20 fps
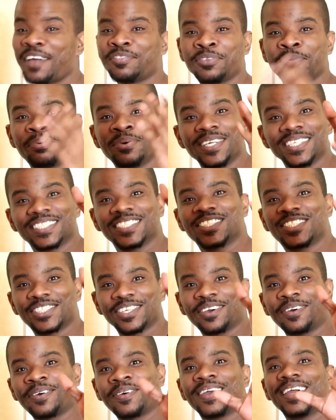After Prison
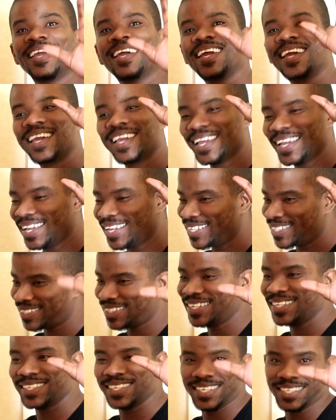show
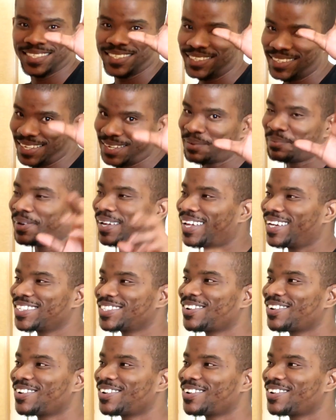is, is, is, lit, man.